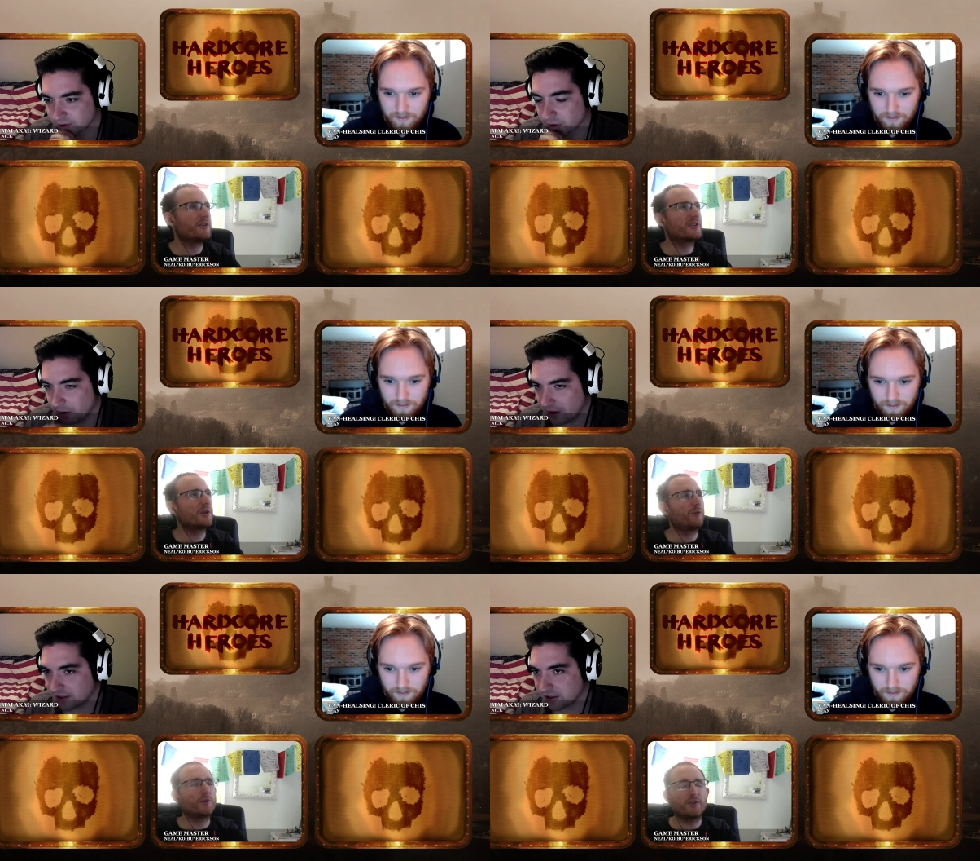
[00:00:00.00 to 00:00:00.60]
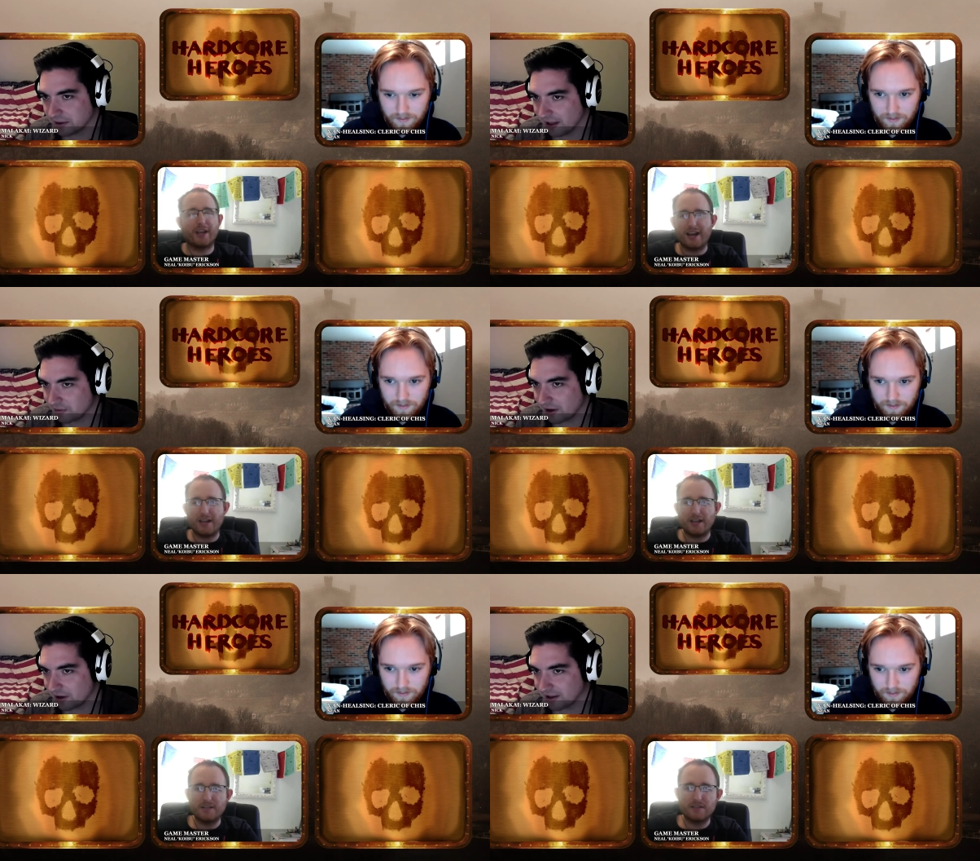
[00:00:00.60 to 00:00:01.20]
Speaker 1: Croak had some clever
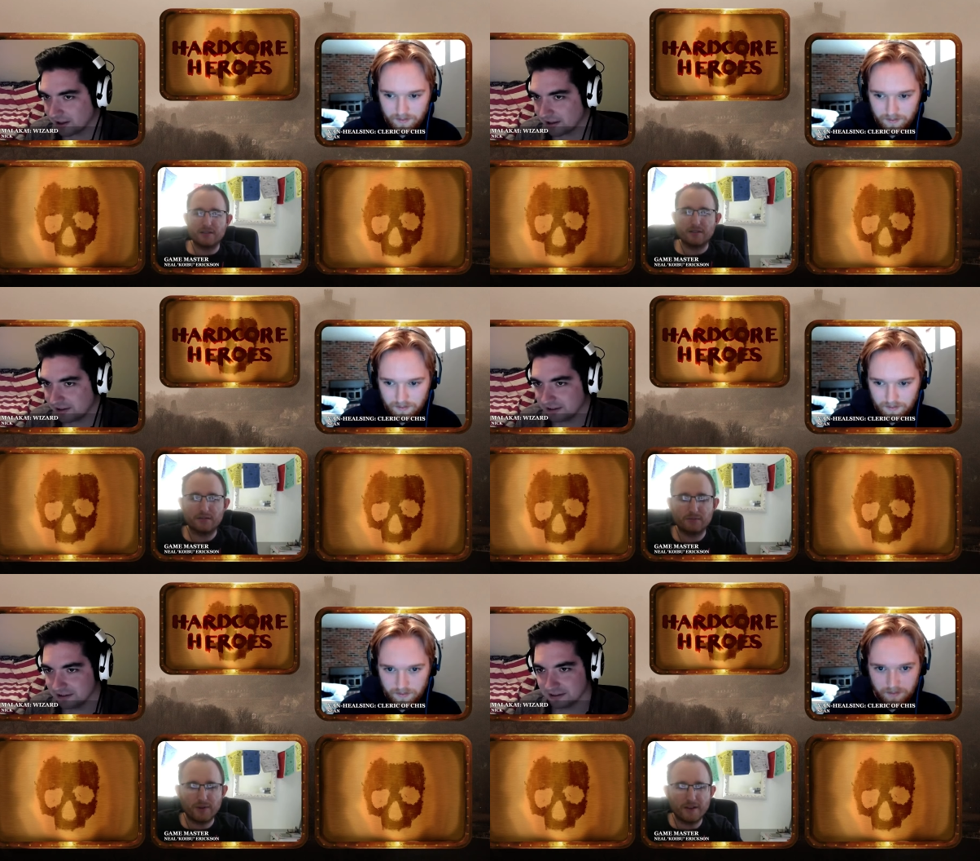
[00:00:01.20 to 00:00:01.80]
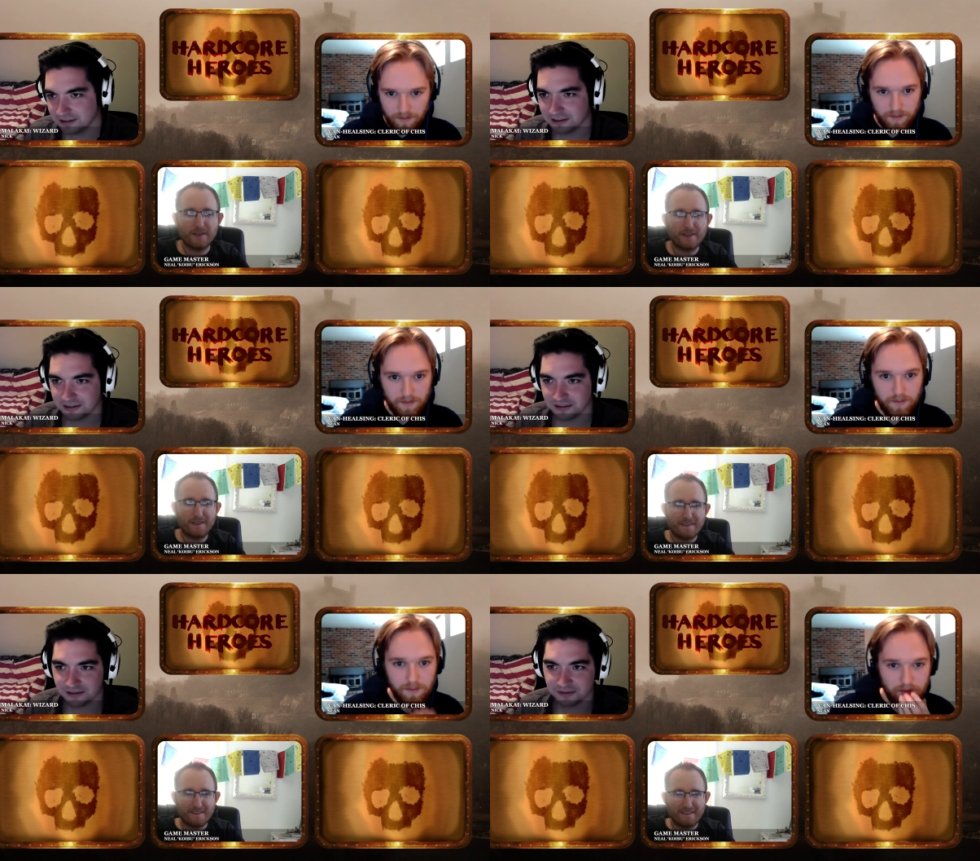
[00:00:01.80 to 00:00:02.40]
hand. ideas. What?
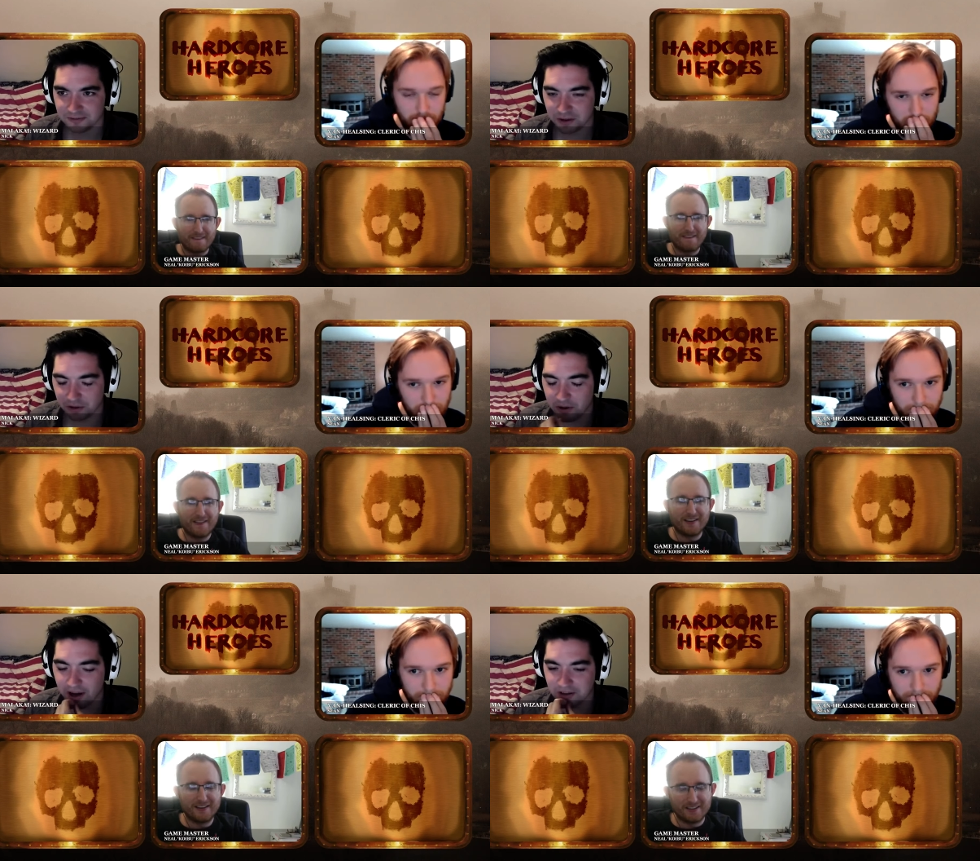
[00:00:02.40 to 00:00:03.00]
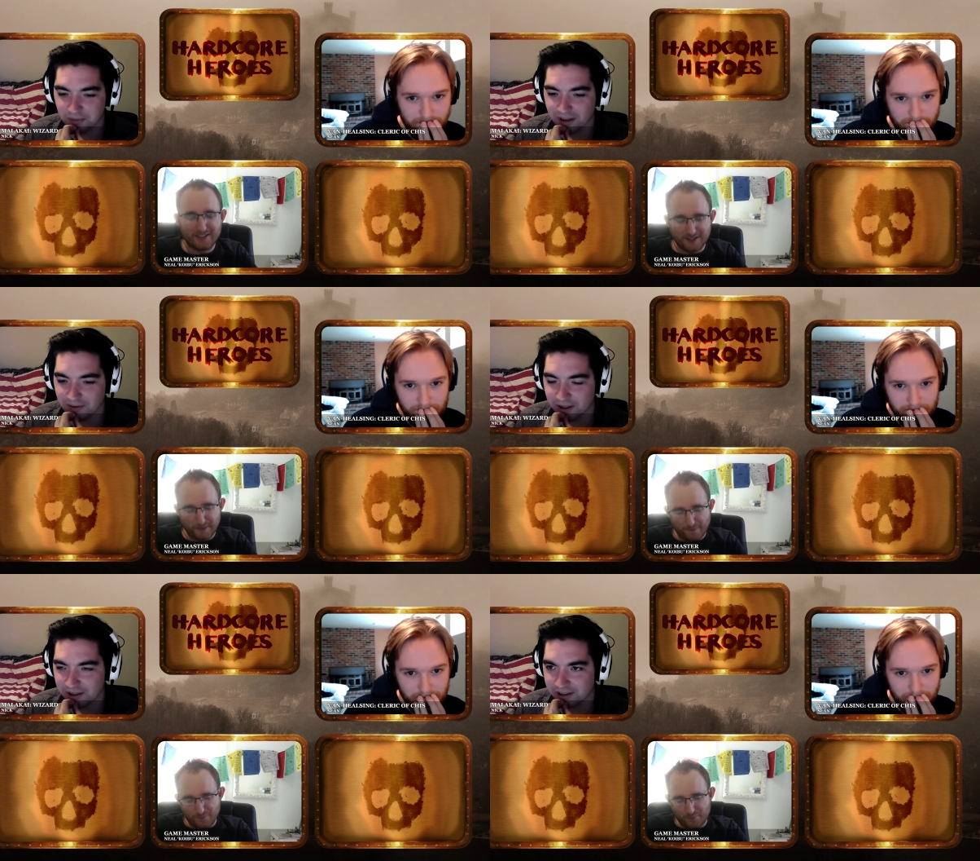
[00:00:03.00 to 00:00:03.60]
Speaker 2: Croak had some clever
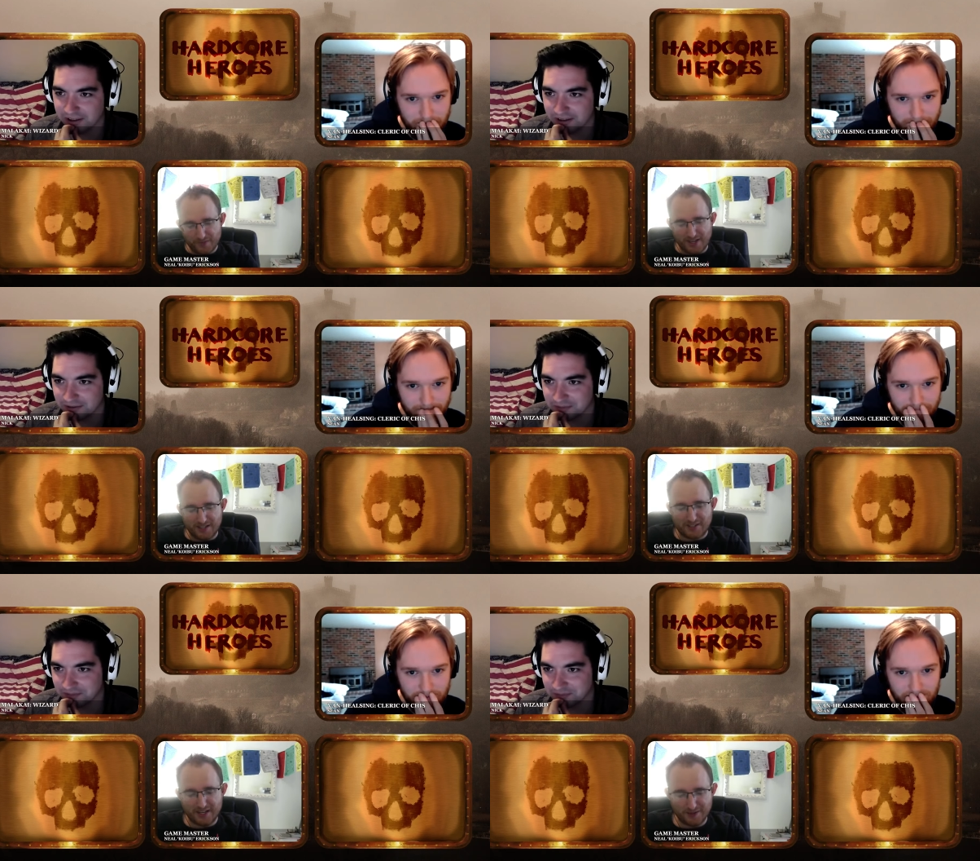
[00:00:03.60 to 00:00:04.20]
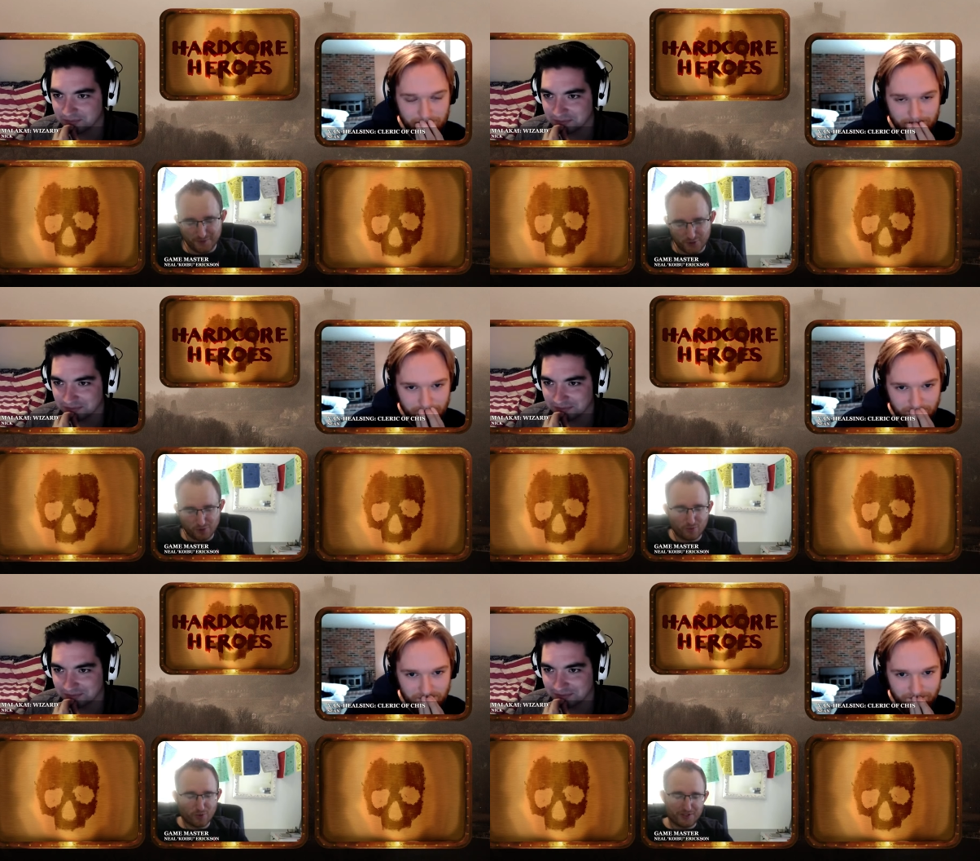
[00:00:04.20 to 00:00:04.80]
ideas.
Speaker 1: Yeah, it's
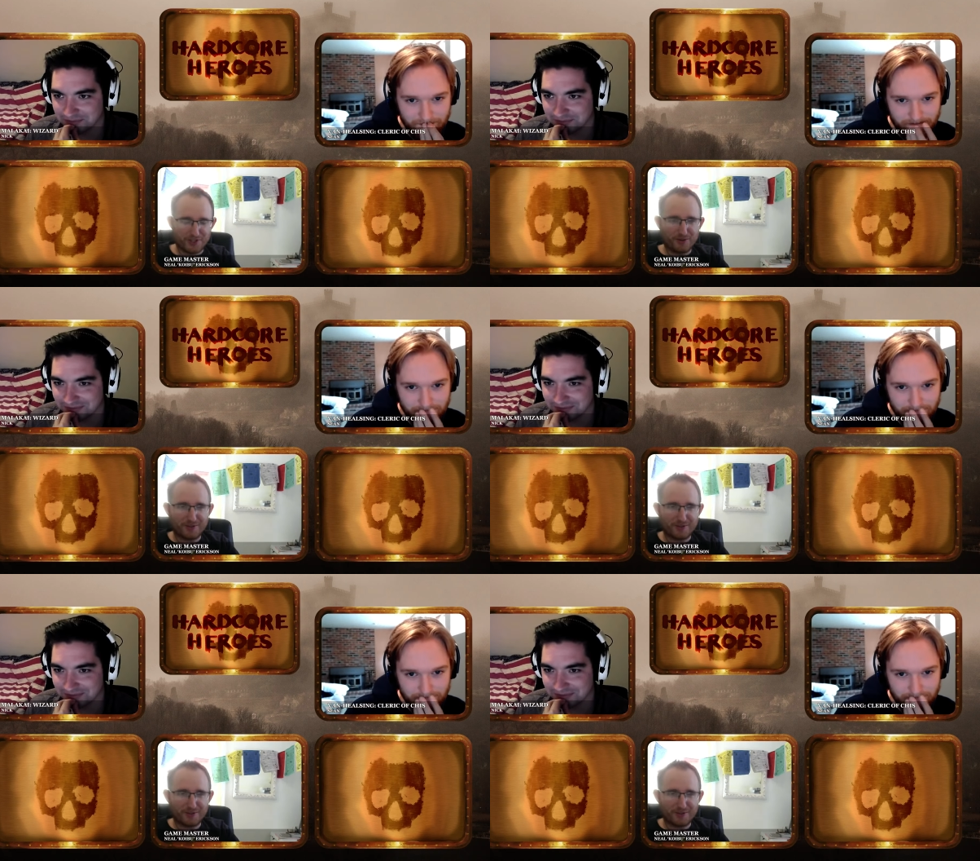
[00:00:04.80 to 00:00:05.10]
individual awards. You don't